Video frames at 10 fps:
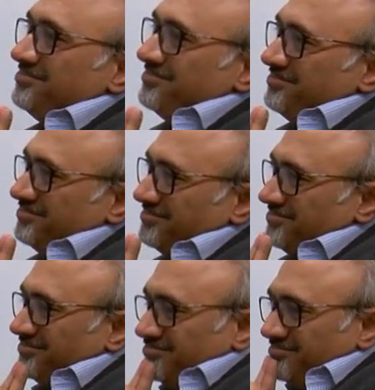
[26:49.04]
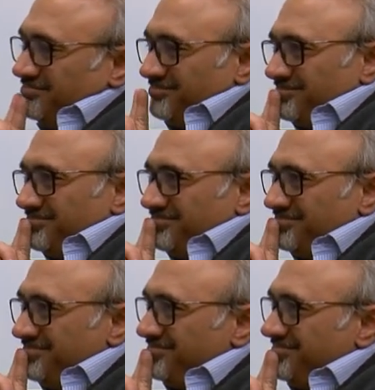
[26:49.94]

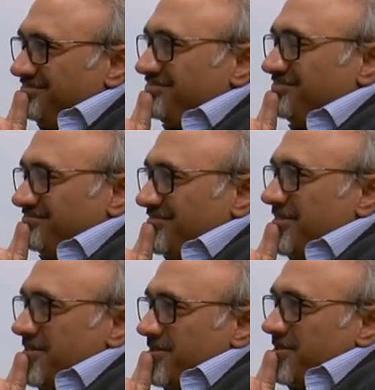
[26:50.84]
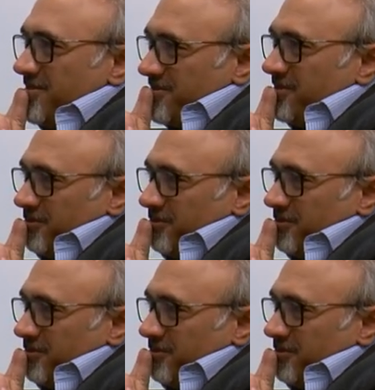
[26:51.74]
[no speech]